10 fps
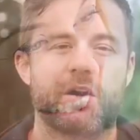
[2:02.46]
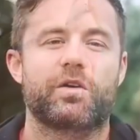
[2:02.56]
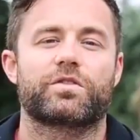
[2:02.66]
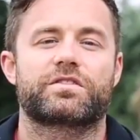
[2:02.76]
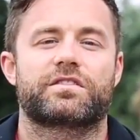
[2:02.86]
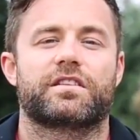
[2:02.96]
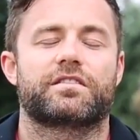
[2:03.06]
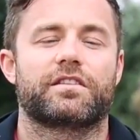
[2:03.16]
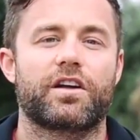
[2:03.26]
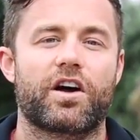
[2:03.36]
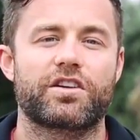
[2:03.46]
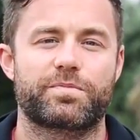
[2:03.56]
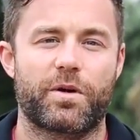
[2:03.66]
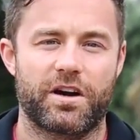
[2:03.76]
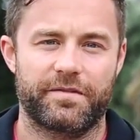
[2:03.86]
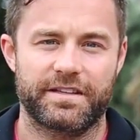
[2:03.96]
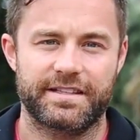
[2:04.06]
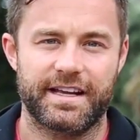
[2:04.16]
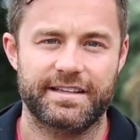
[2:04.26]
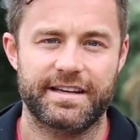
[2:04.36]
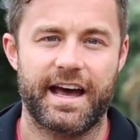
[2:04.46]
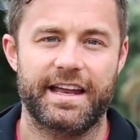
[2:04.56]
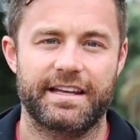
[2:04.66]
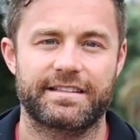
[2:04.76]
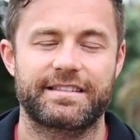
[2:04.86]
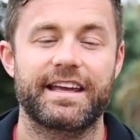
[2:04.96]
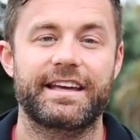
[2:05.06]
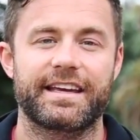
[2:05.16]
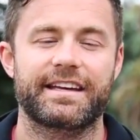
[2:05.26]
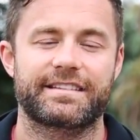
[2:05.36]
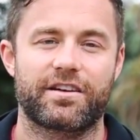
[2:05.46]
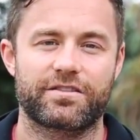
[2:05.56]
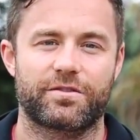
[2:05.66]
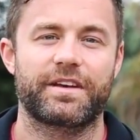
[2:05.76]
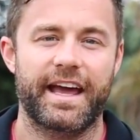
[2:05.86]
most, the large part of the society's thinking is also